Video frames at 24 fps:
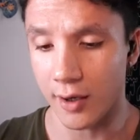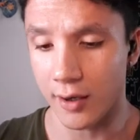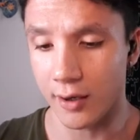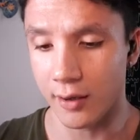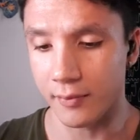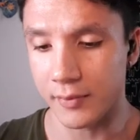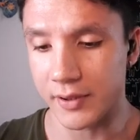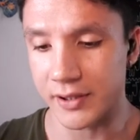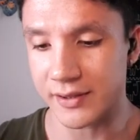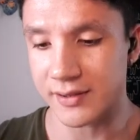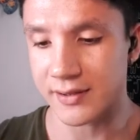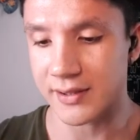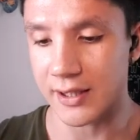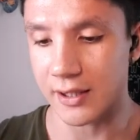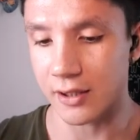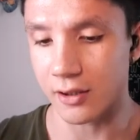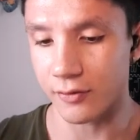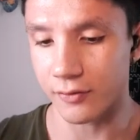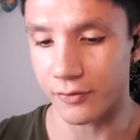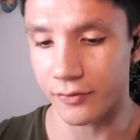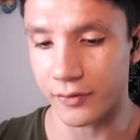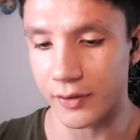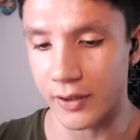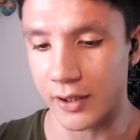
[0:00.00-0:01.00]
instead
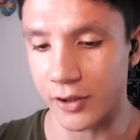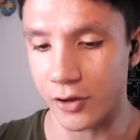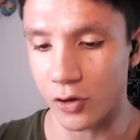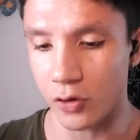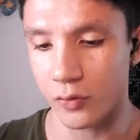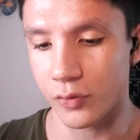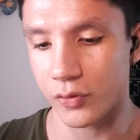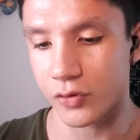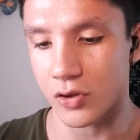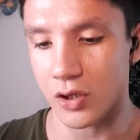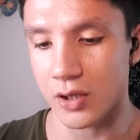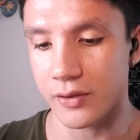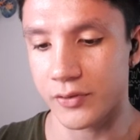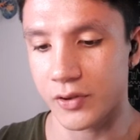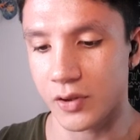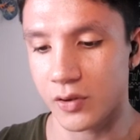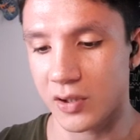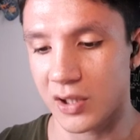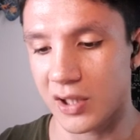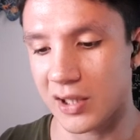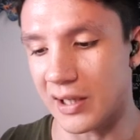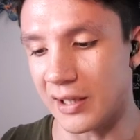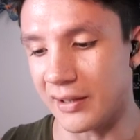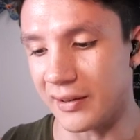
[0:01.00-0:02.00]
of an overdrive
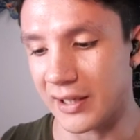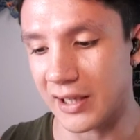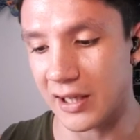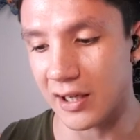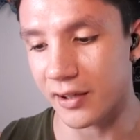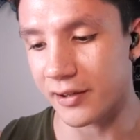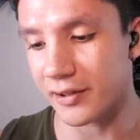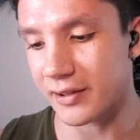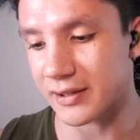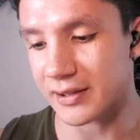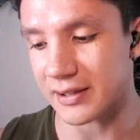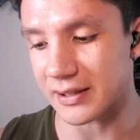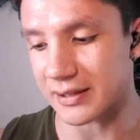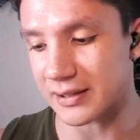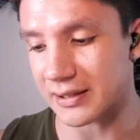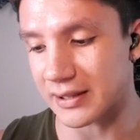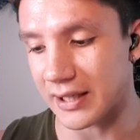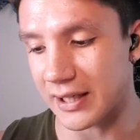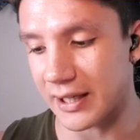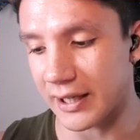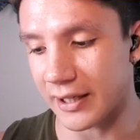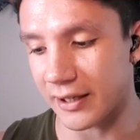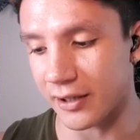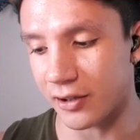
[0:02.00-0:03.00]
unit, and the others are
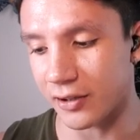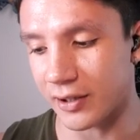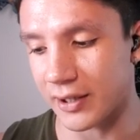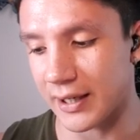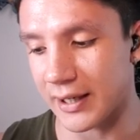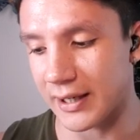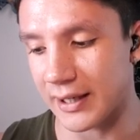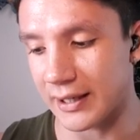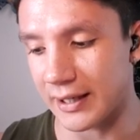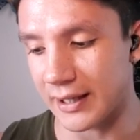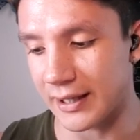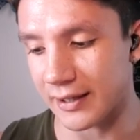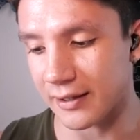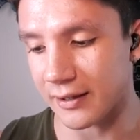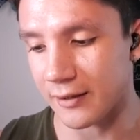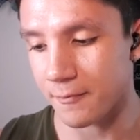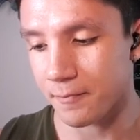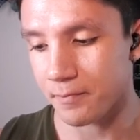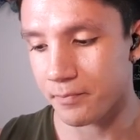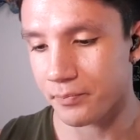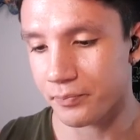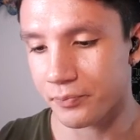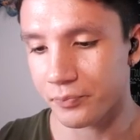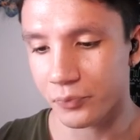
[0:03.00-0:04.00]
saying, okay, like,
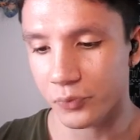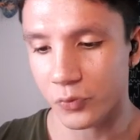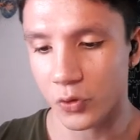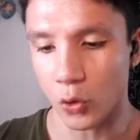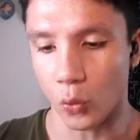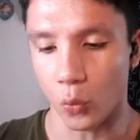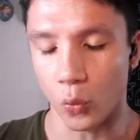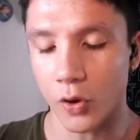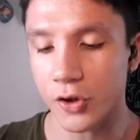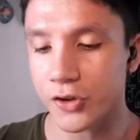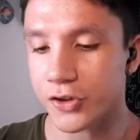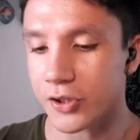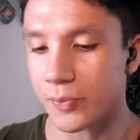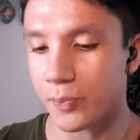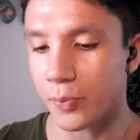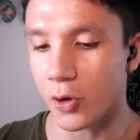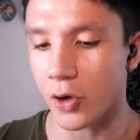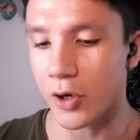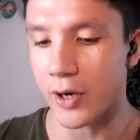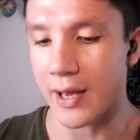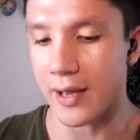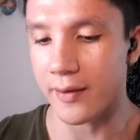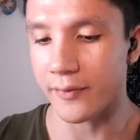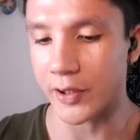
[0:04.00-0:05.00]
what's the
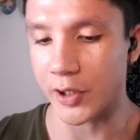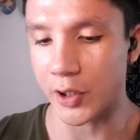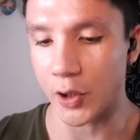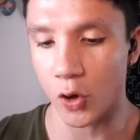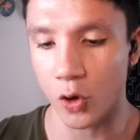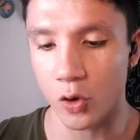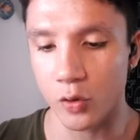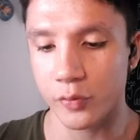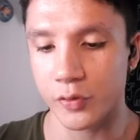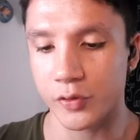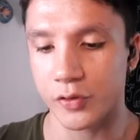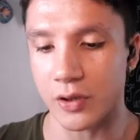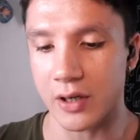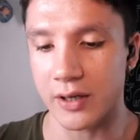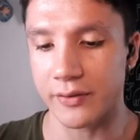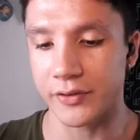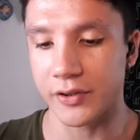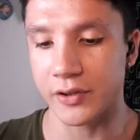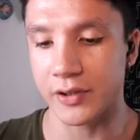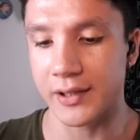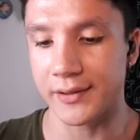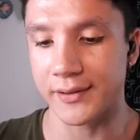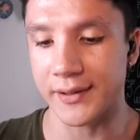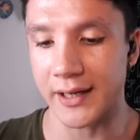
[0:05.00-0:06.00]
point of having an
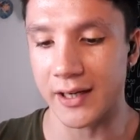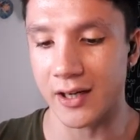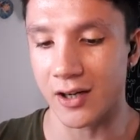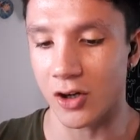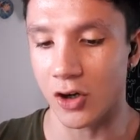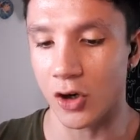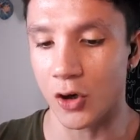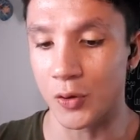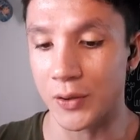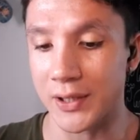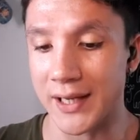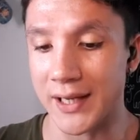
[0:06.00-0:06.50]
overdrive unit that only